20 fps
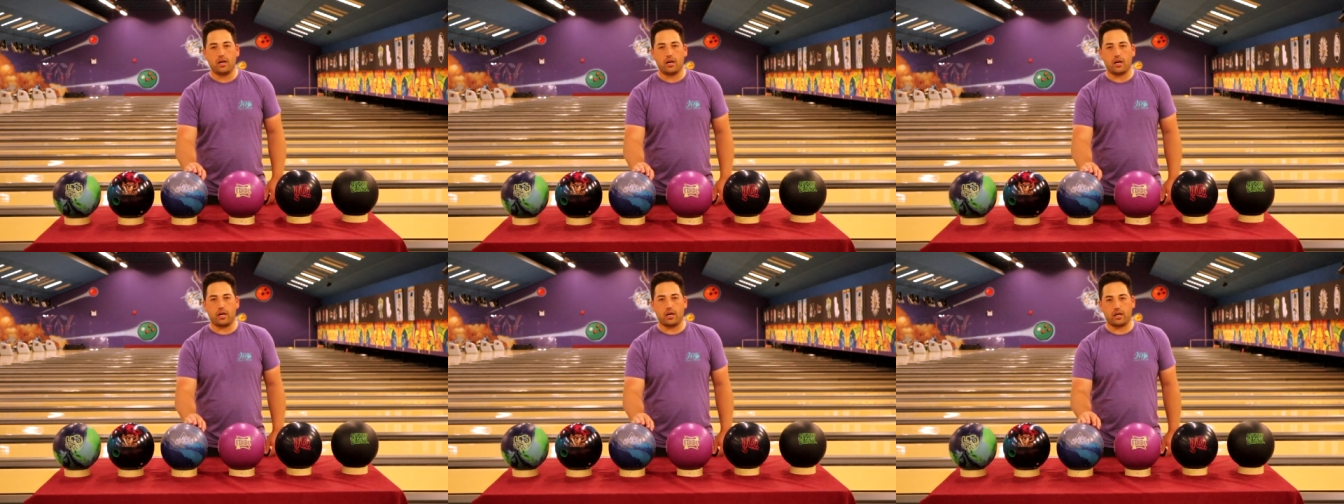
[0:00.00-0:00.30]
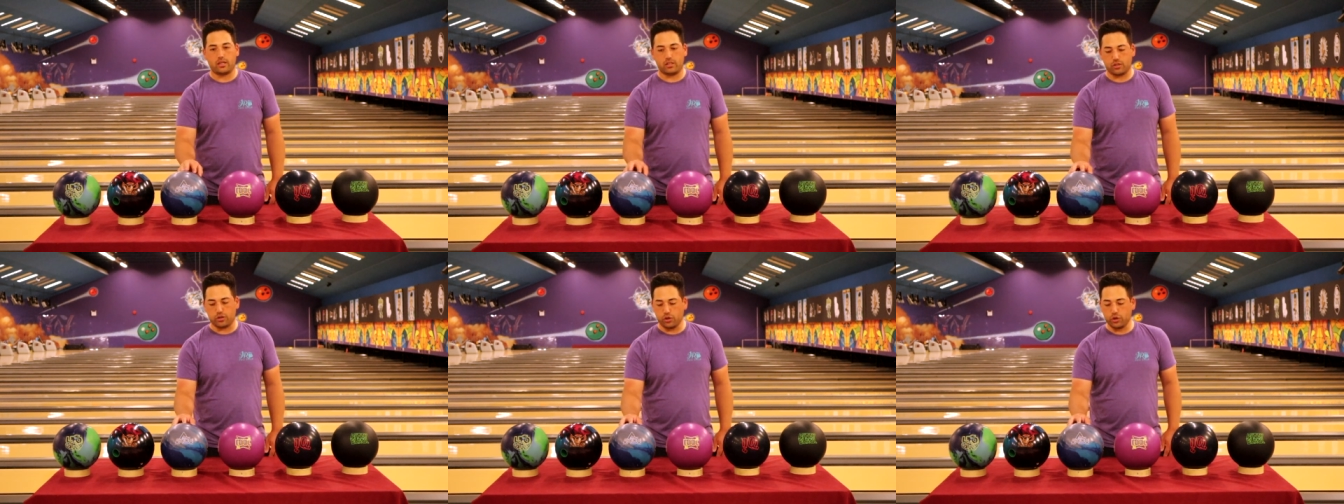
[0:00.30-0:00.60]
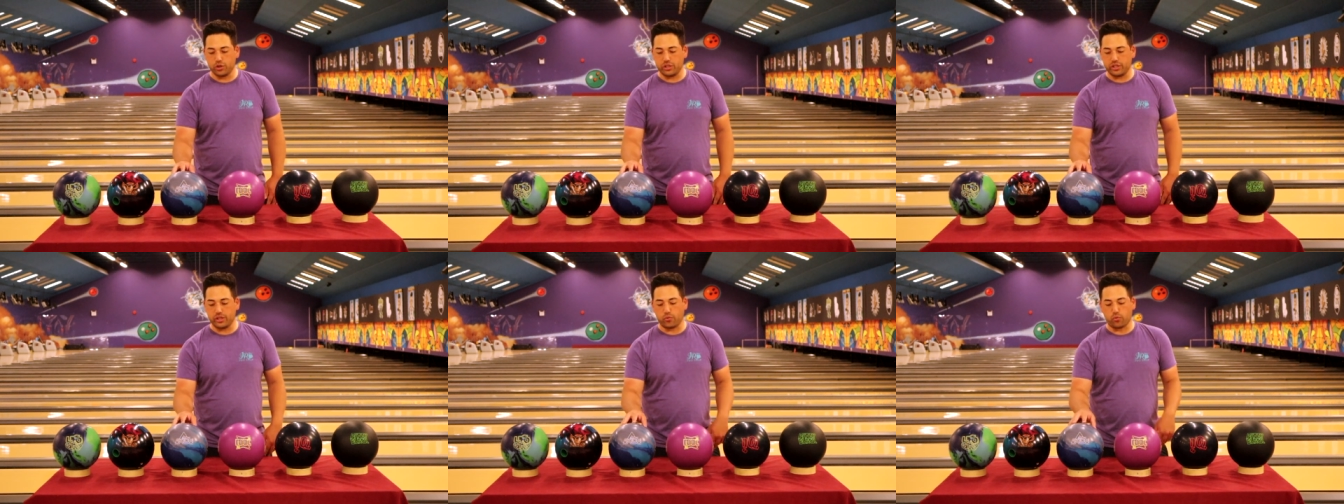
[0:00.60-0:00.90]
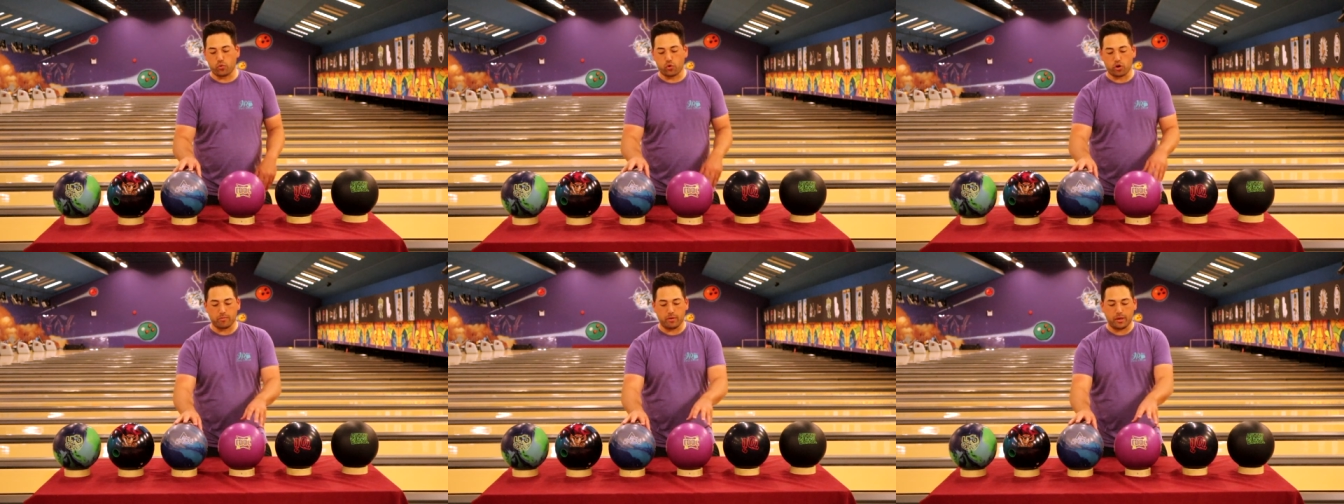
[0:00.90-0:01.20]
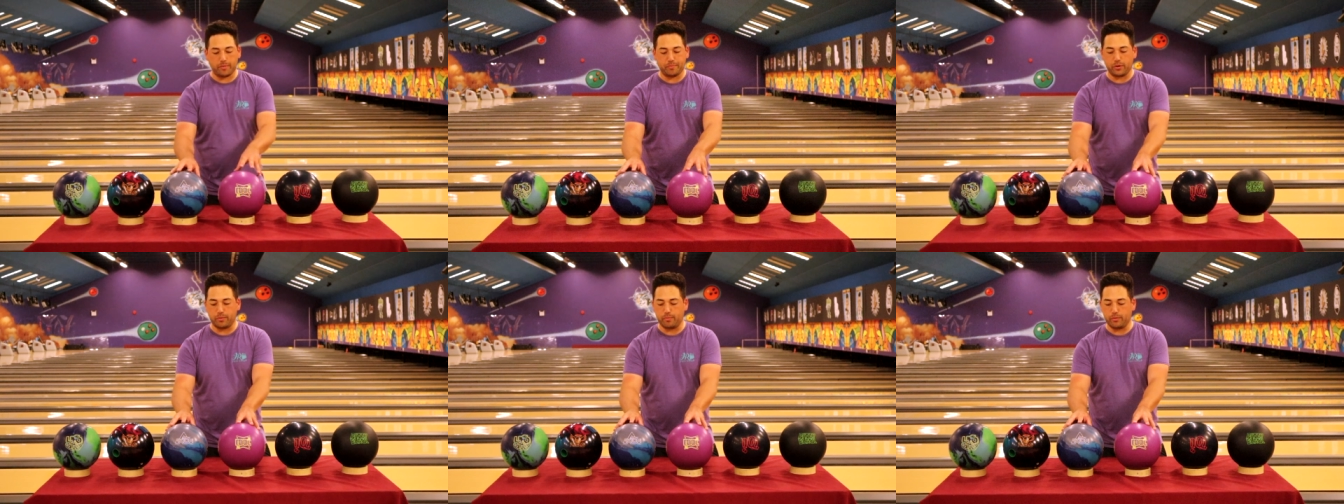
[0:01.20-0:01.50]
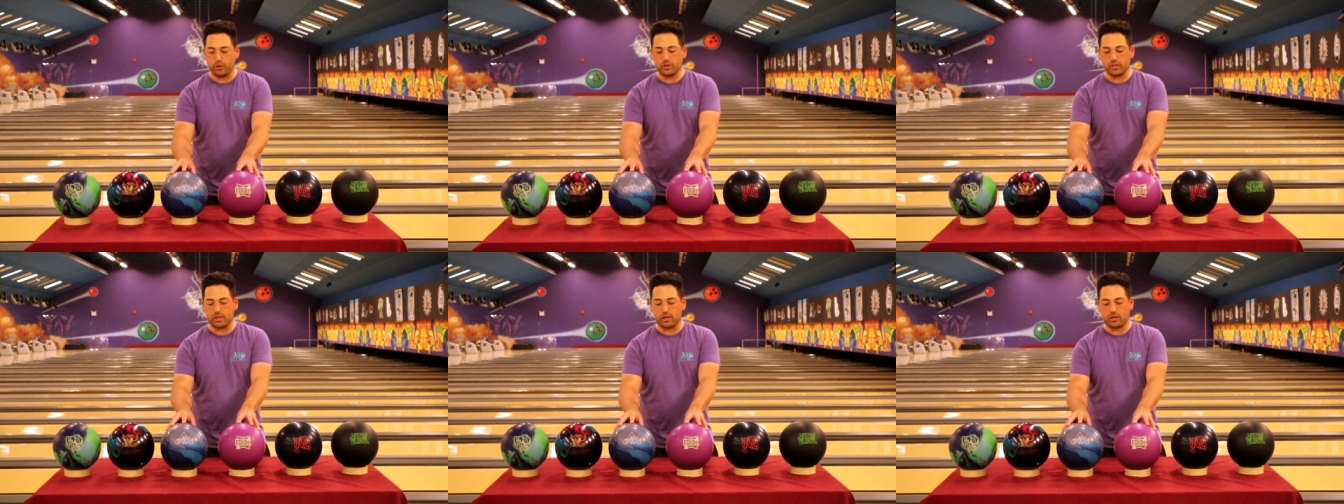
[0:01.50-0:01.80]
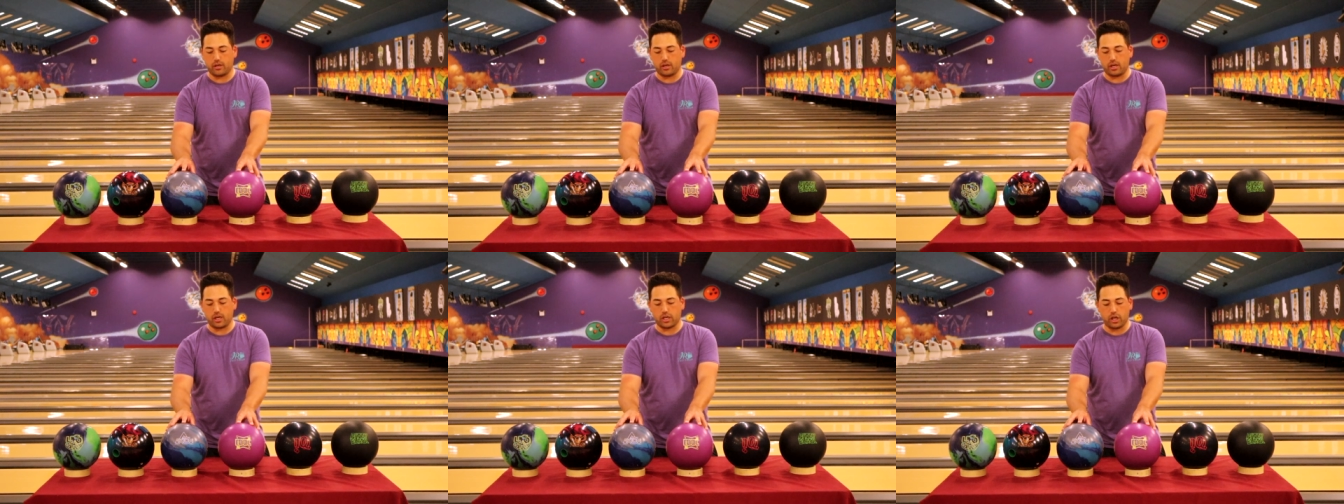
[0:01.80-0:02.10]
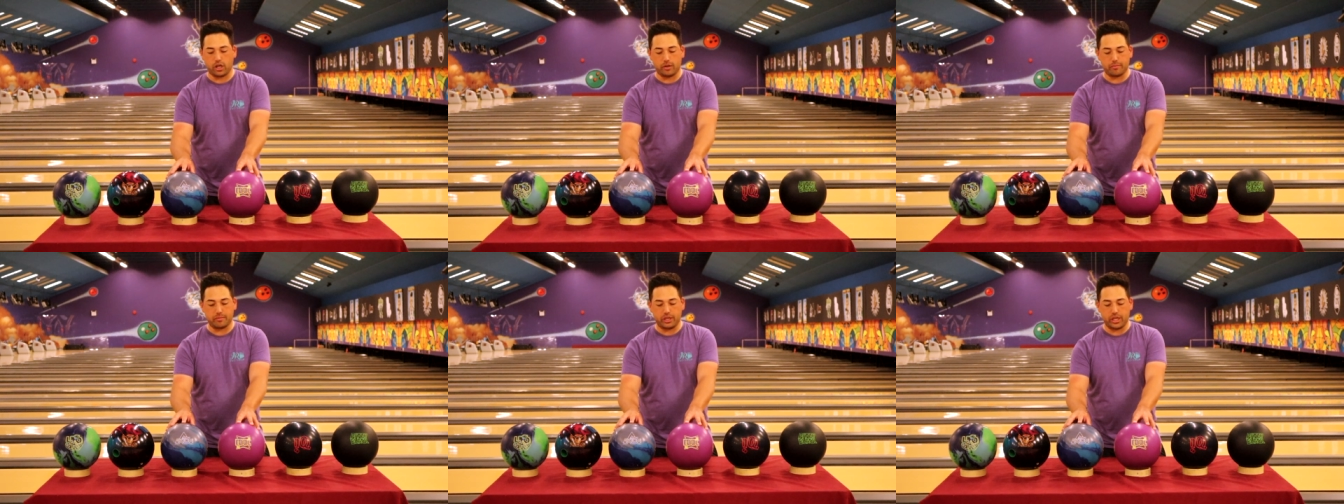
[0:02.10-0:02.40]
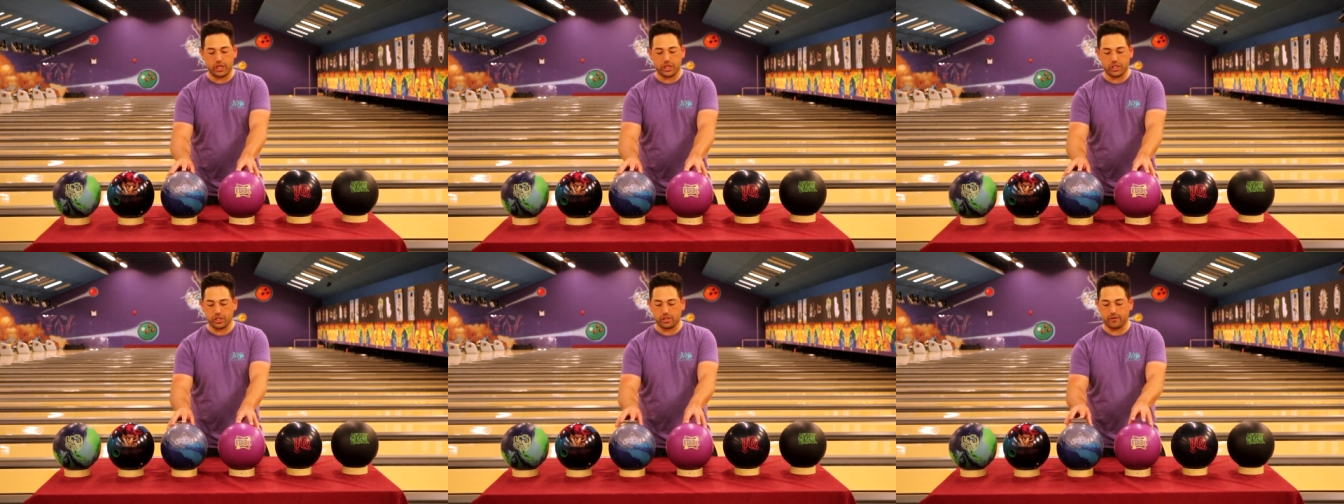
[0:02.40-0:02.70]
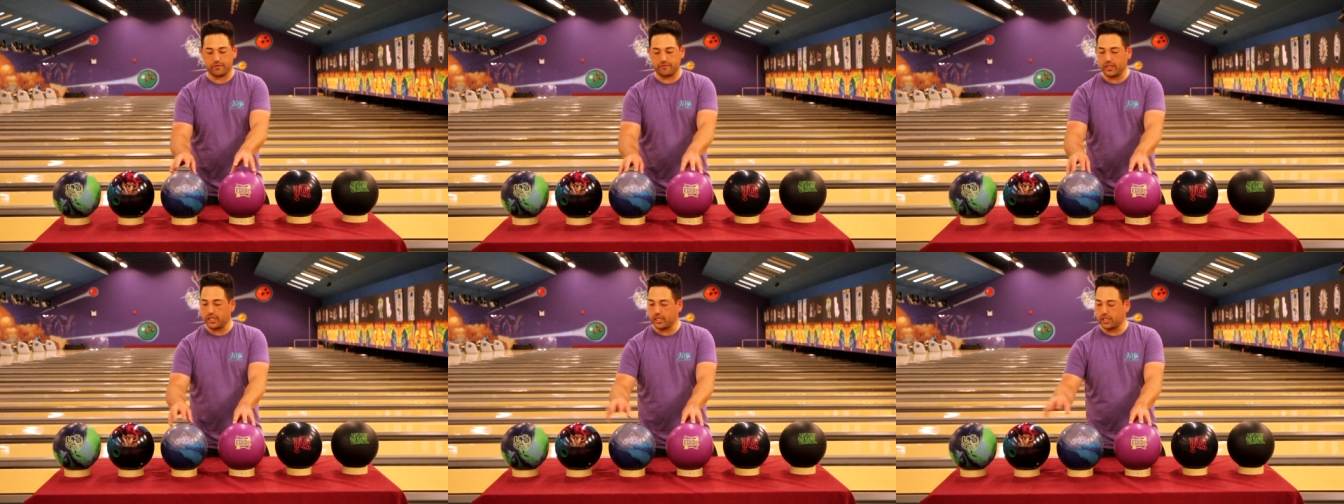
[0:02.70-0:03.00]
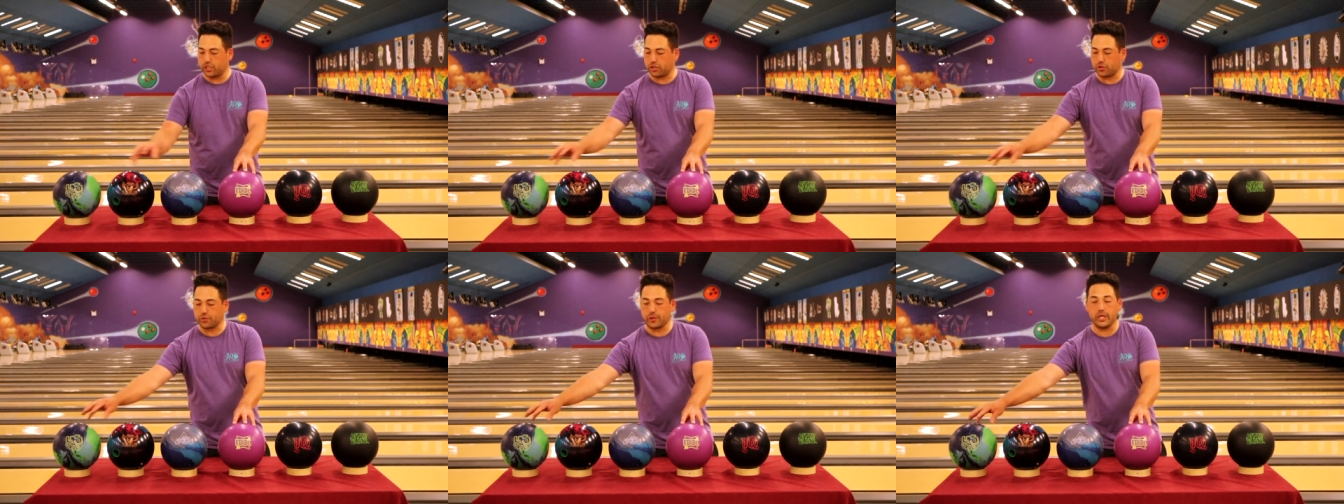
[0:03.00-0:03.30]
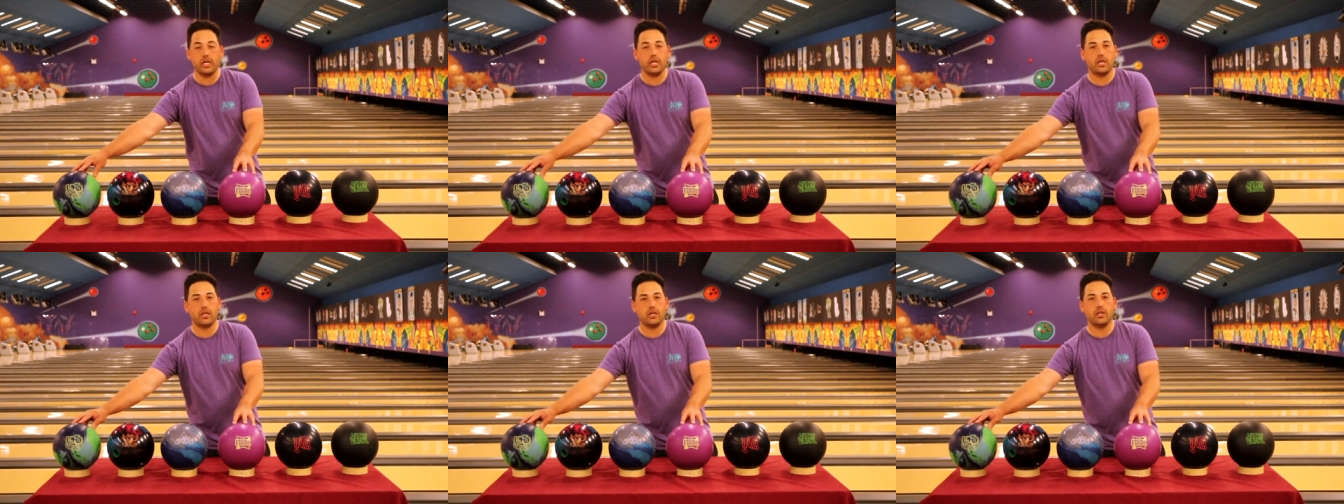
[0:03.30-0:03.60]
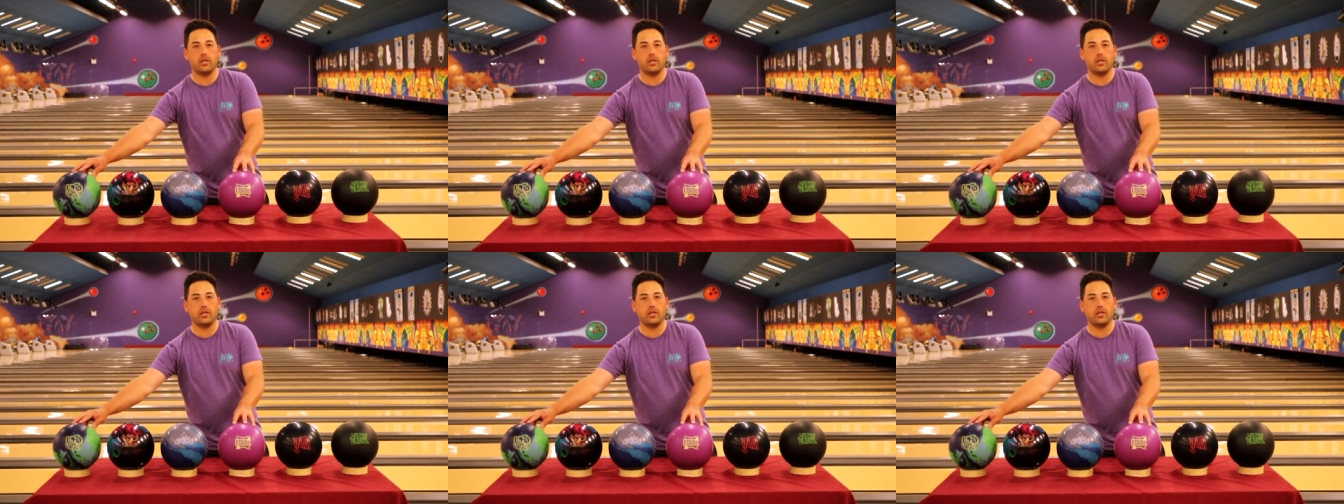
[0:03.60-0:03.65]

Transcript: Uh, so usually in warm up I'm using a combination of these three